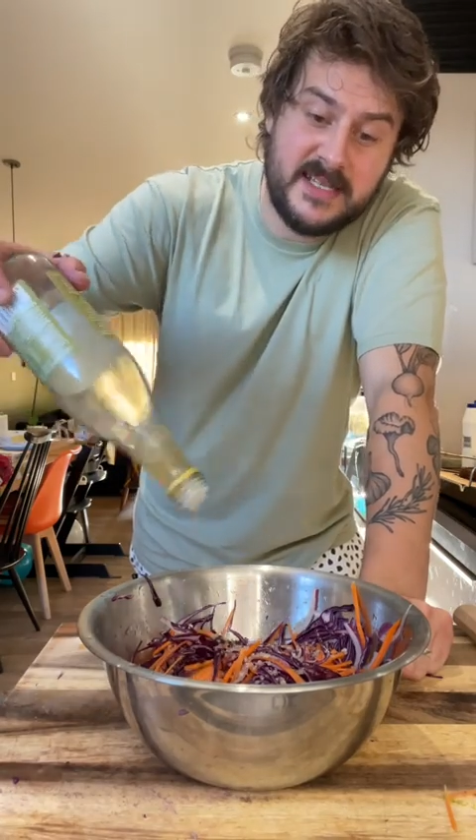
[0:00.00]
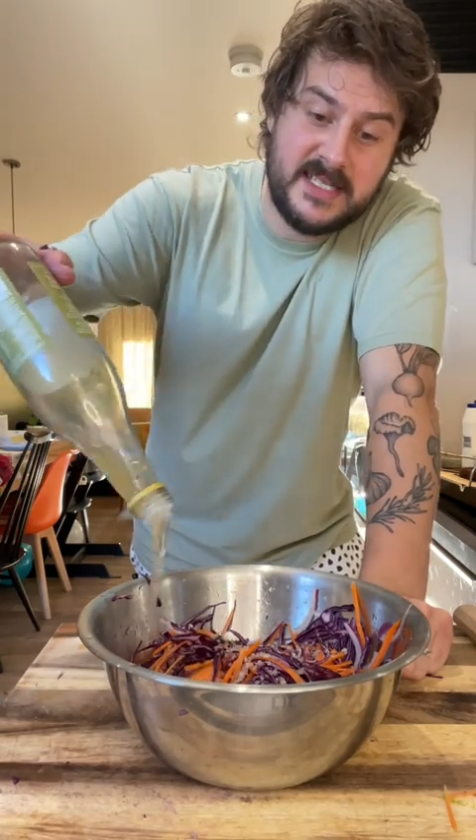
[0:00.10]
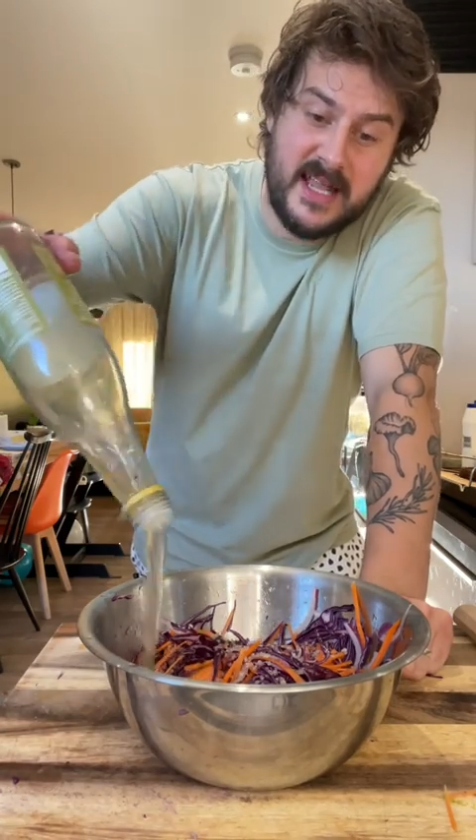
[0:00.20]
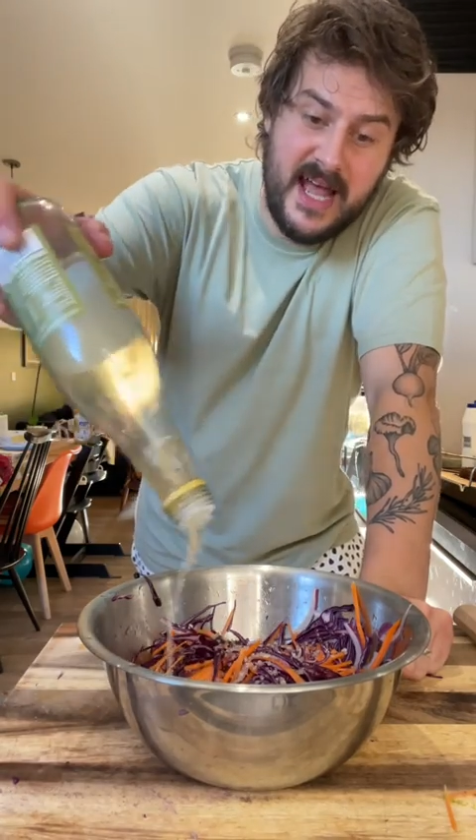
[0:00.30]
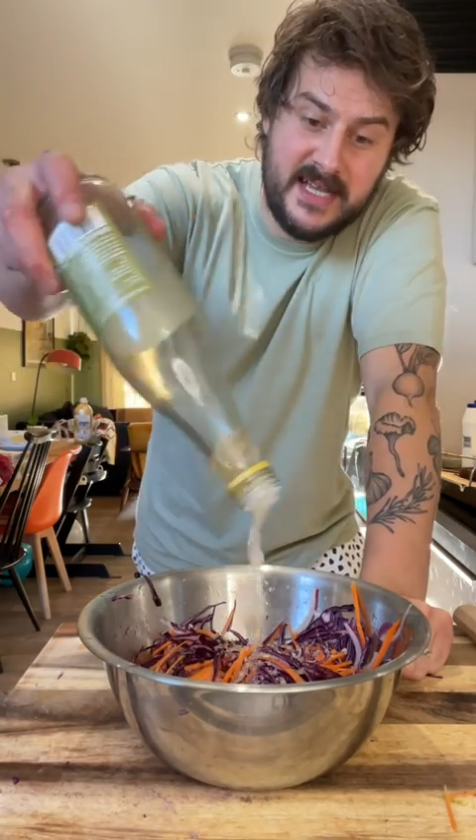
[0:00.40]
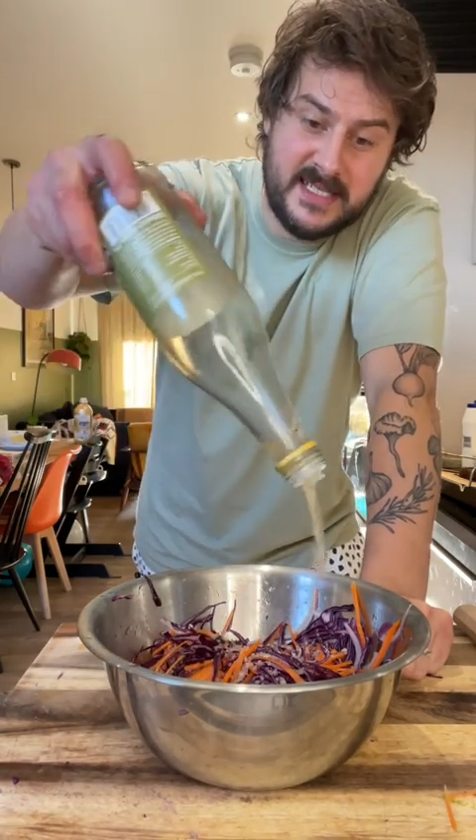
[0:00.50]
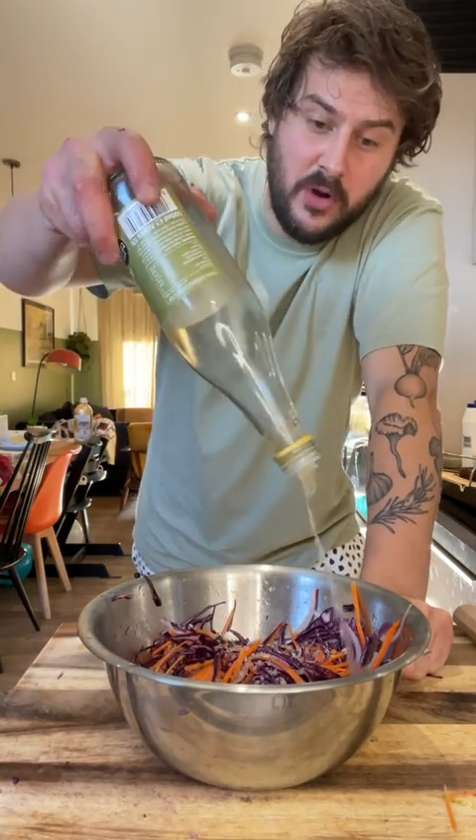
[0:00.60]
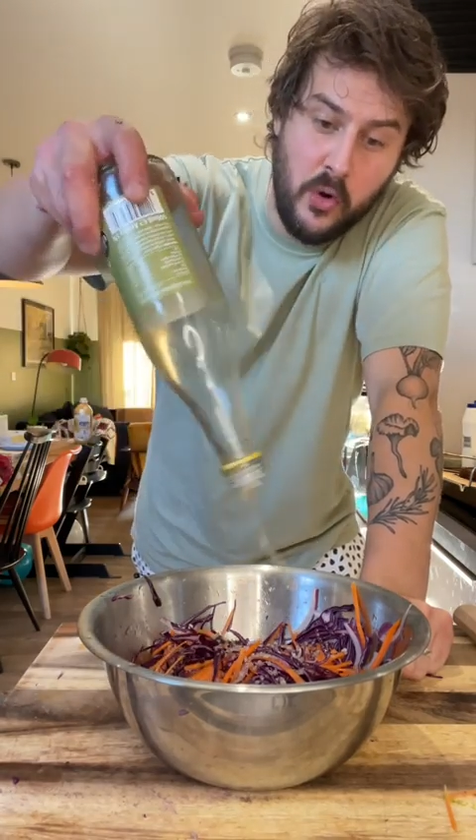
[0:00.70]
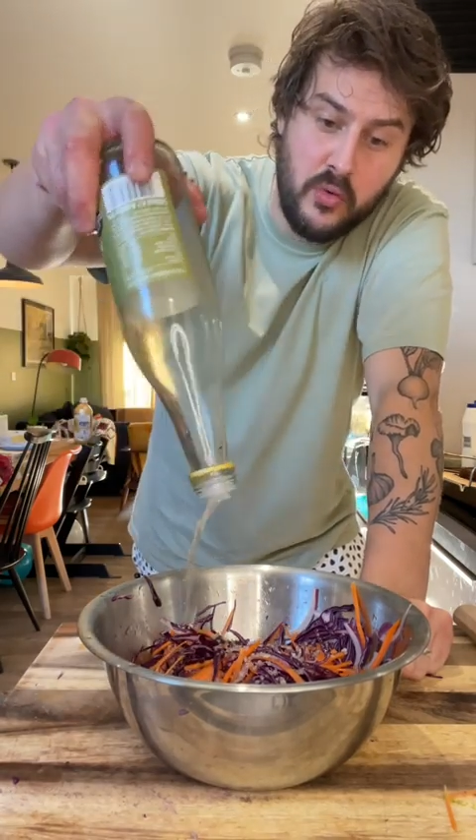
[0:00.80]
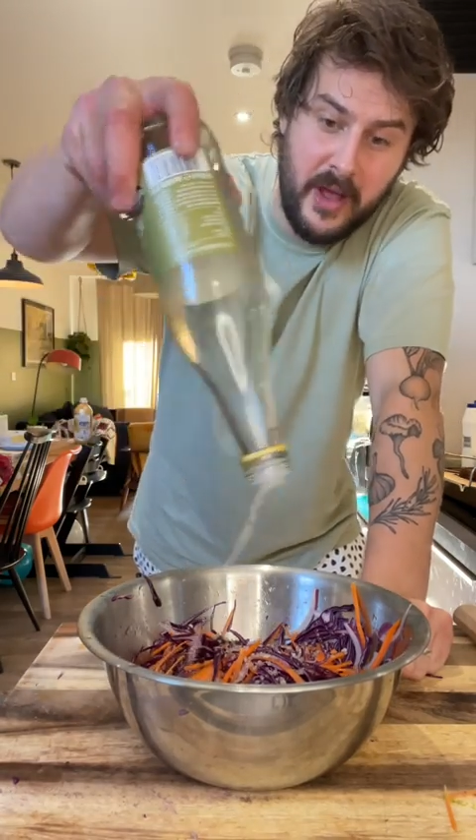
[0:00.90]
so that is
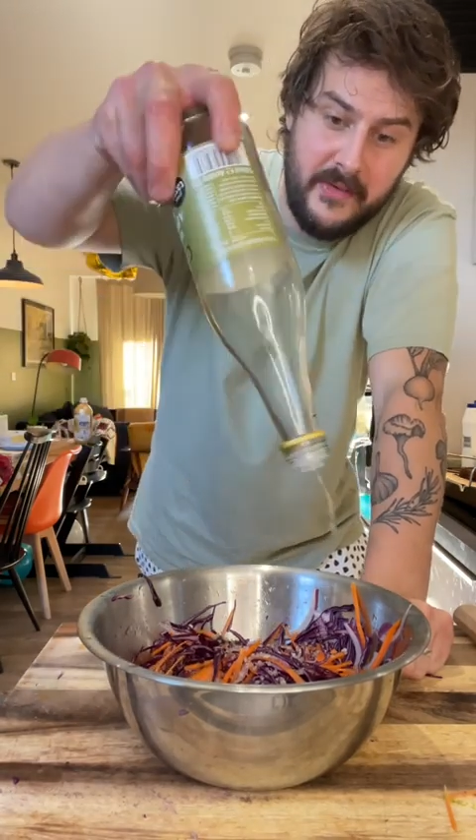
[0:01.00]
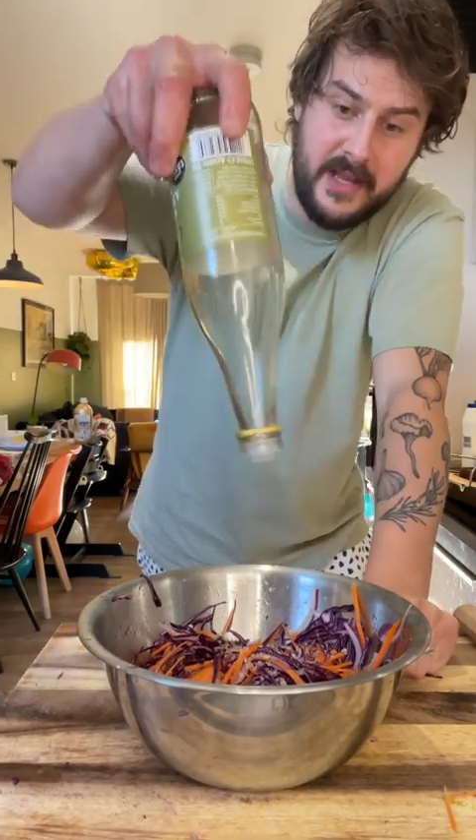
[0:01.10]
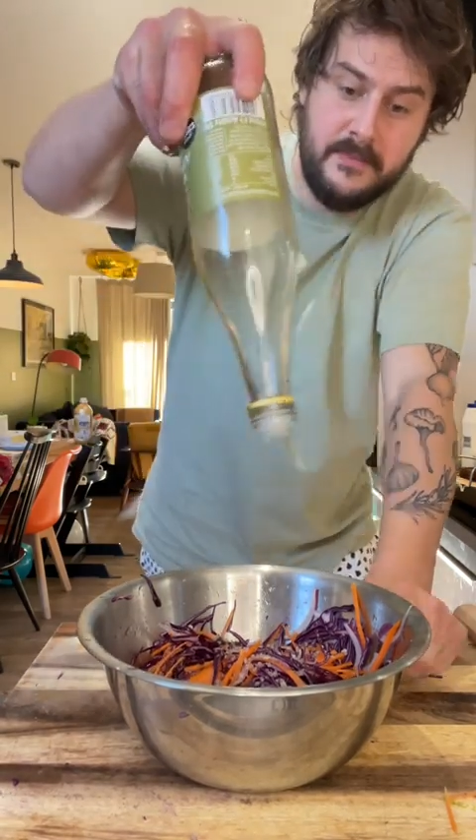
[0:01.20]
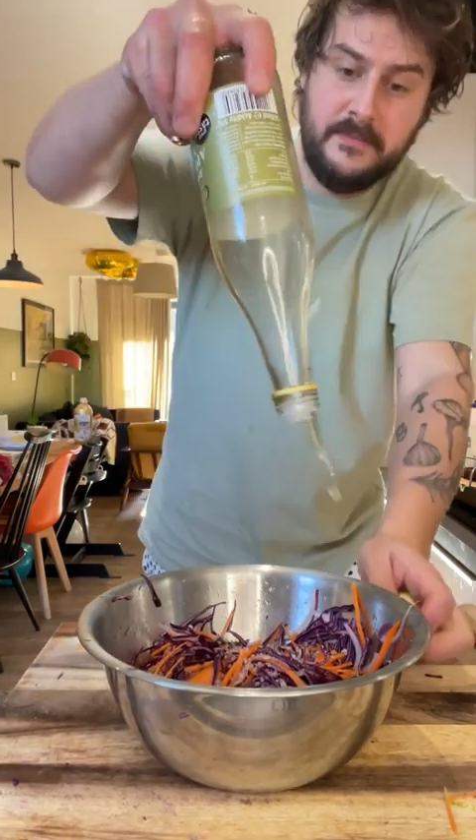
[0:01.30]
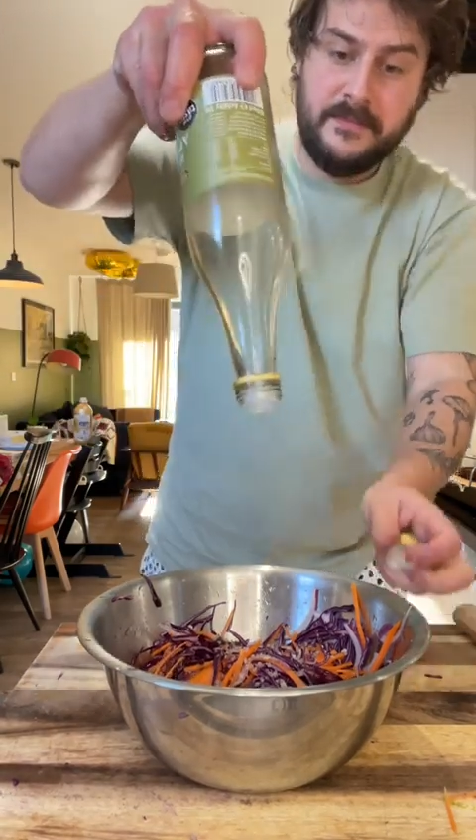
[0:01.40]
all going in.